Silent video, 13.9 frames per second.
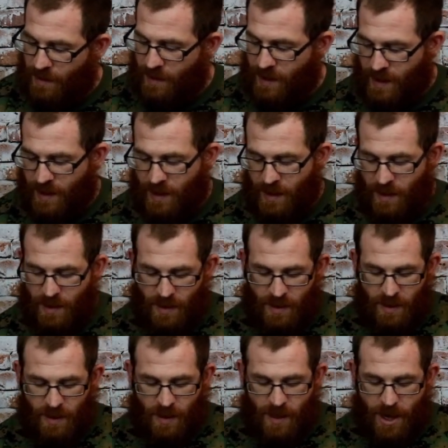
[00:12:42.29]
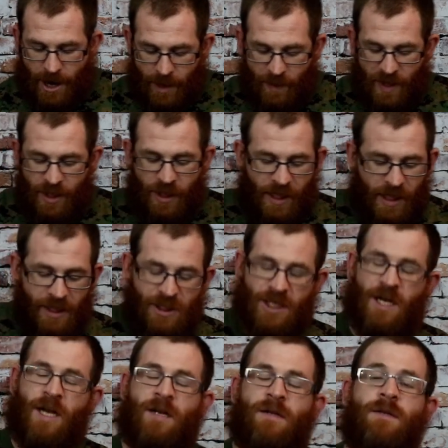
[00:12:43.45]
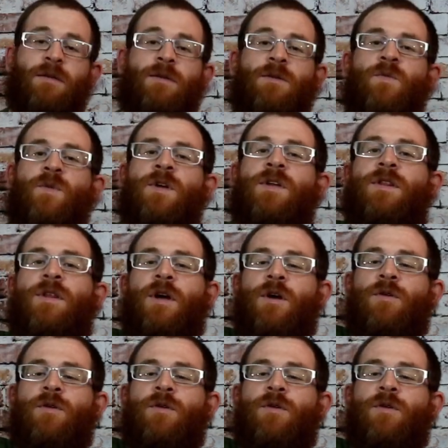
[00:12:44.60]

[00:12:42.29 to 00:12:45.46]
The Carabiner keychain with